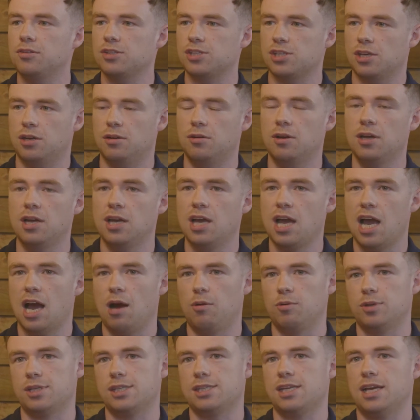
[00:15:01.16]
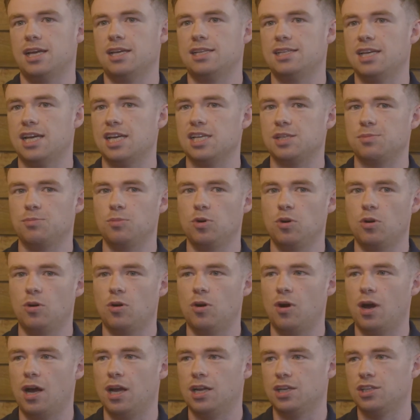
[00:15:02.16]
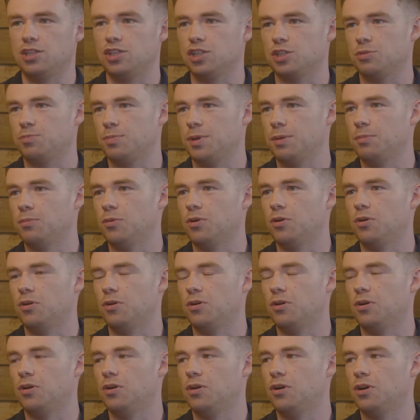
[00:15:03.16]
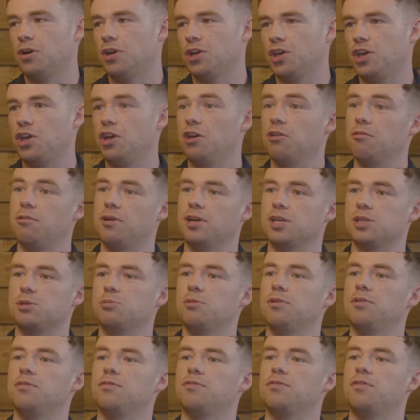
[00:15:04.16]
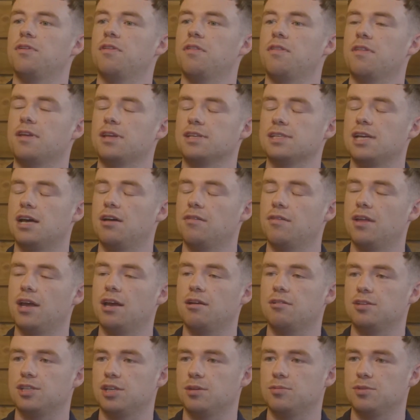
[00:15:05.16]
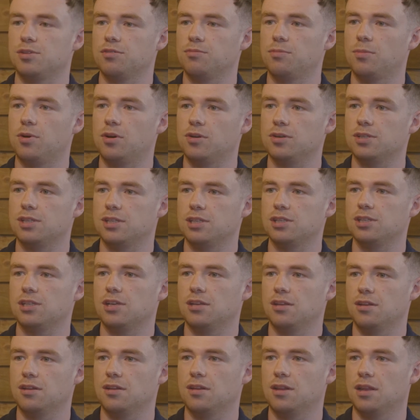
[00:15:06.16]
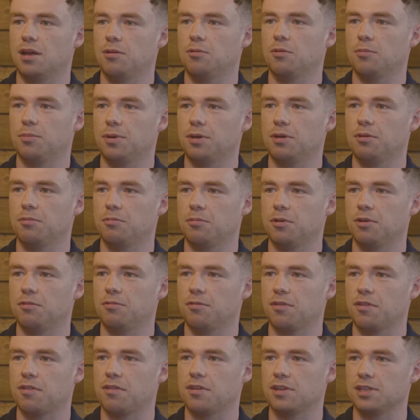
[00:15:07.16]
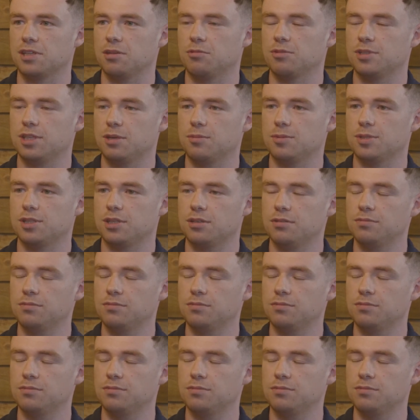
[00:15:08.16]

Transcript: So I would say test more and just be more curious with things out there in terms of marketing. So that would be one of the things I would tell myself.